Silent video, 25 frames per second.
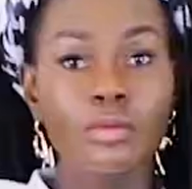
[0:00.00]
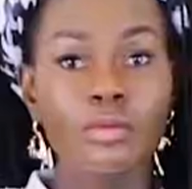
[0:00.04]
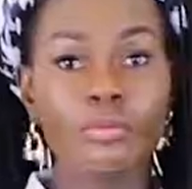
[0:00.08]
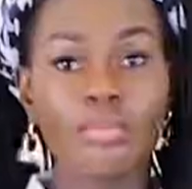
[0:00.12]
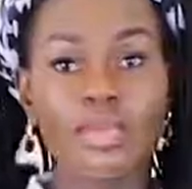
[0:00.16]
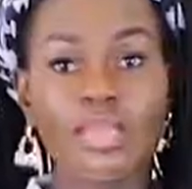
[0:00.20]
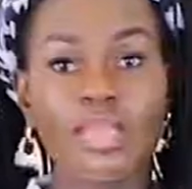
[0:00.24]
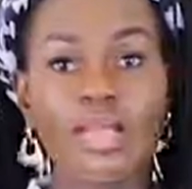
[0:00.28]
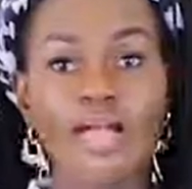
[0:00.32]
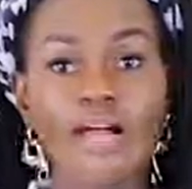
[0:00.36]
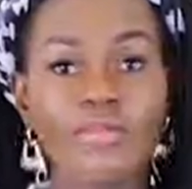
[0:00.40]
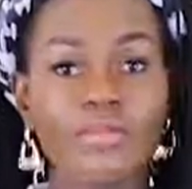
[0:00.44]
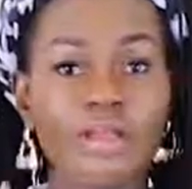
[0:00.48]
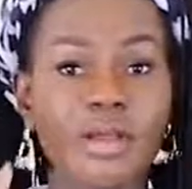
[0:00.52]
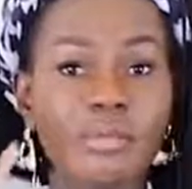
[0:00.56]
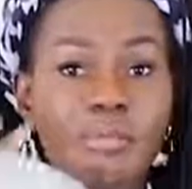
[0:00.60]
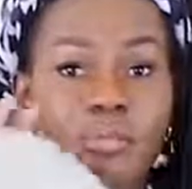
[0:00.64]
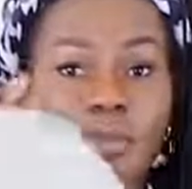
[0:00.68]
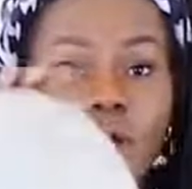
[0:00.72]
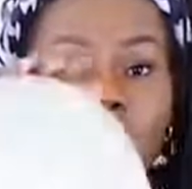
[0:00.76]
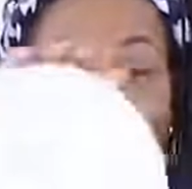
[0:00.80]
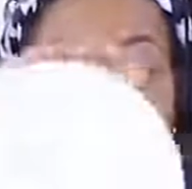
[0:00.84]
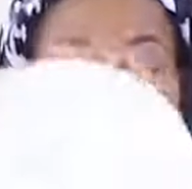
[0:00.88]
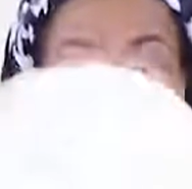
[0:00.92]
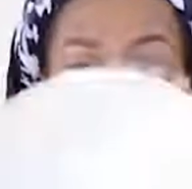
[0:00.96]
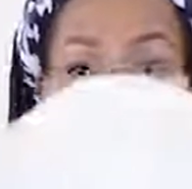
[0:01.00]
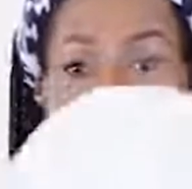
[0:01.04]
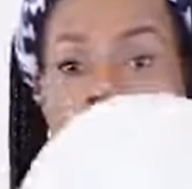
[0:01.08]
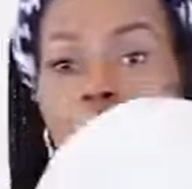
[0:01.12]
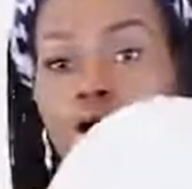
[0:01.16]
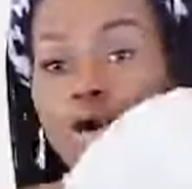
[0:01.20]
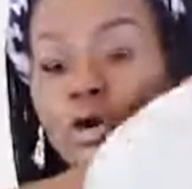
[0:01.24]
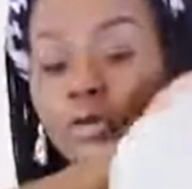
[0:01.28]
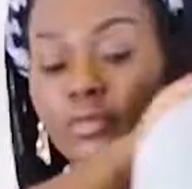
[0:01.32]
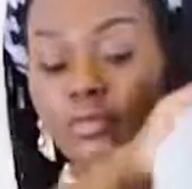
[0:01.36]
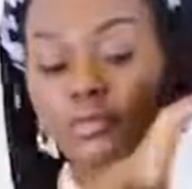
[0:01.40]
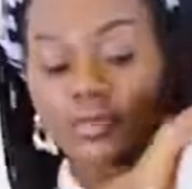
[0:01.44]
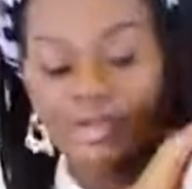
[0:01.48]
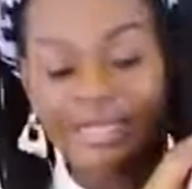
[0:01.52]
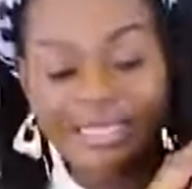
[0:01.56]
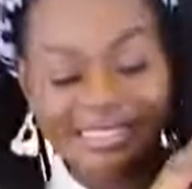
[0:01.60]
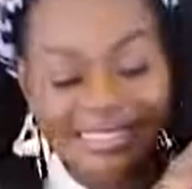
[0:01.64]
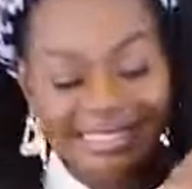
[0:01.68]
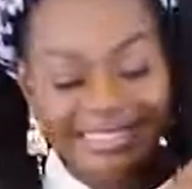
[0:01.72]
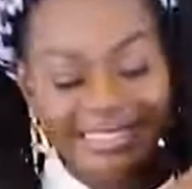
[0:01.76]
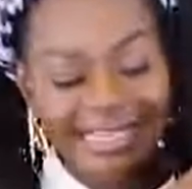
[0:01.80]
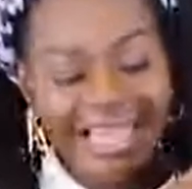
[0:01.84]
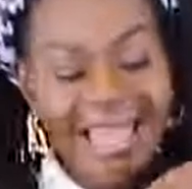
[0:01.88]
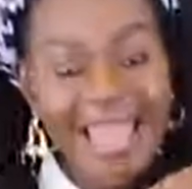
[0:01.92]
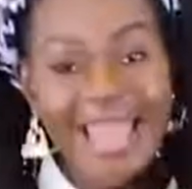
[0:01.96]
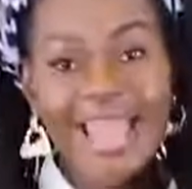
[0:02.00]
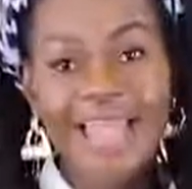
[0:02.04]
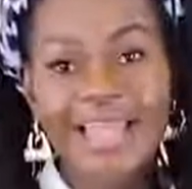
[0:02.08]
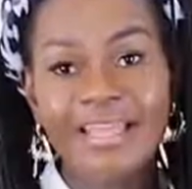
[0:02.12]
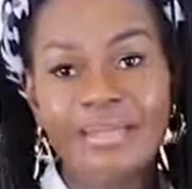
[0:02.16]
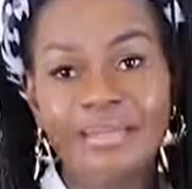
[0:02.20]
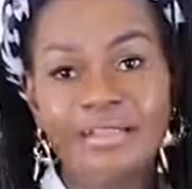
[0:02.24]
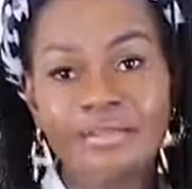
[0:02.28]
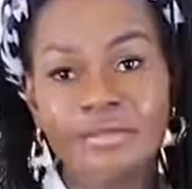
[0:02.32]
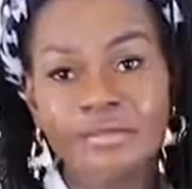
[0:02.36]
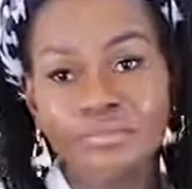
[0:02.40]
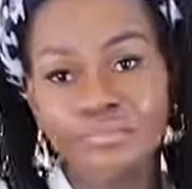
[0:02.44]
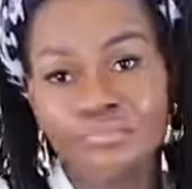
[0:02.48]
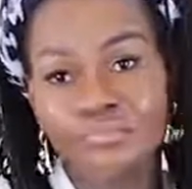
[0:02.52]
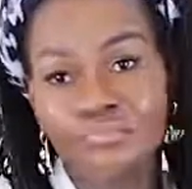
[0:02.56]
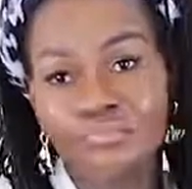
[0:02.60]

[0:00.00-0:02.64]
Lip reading: We have a bulk of 10